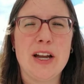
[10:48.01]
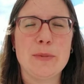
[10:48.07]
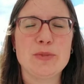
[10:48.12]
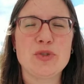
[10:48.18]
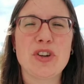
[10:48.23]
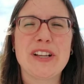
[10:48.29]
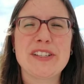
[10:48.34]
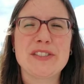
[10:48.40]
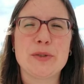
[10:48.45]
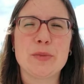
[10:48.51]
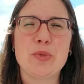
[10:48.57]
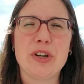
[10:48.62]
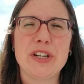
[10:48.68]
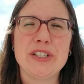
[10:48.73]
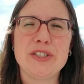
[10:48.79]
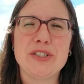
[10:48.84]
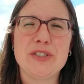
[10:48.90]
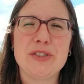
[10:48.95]
trestle
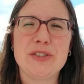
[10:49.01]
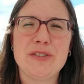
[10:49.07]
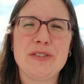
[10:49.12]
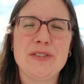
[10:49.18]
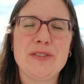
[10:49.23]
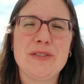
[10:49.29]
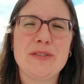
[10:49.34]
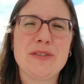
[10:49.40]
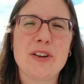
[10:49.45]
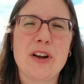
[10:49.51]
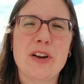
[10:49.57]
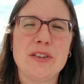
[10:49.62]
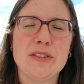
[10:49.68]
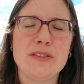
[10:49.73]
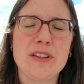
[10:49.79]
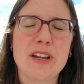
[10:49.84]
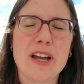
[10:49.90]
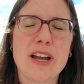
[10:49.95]
bridge
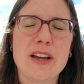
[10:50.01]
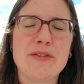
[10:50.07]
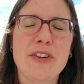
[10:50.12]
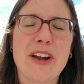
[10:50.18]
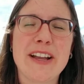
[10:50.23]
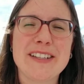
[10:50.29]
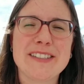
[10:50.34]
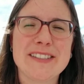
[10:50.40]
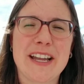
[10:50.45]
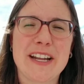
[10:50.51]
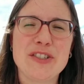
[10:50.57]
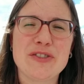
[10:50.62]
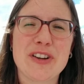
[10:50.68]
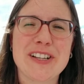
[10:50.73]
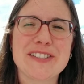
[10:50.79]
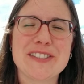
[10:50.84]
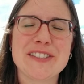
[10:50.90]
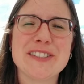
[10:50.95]
called Frankenstein
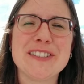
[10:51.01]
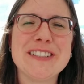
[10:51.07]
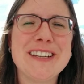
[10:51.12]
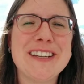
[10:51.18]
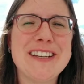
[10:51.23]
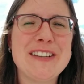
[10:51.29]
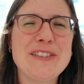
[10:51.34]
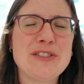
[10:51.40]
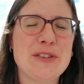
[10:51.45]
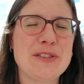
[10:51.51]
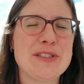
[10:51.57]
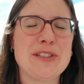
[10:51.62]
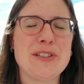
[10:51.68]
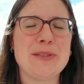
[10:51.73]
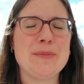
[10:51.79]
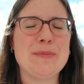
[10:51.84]
Trestle. So it's